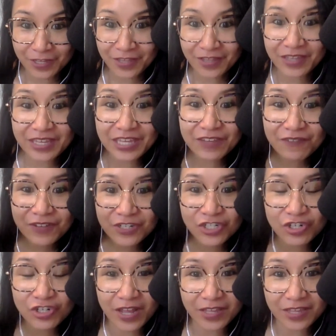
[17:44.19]
Like even
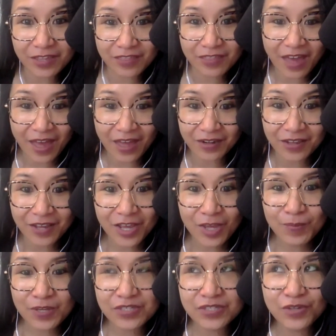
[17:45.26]
tracking that,
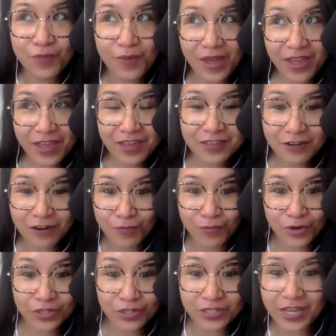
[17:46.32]
because the way our
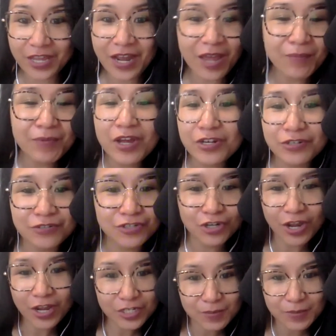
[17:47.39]
world, and I'm not
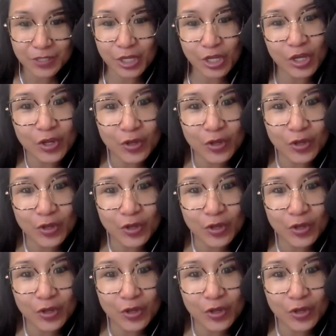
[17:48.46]
trying to be like,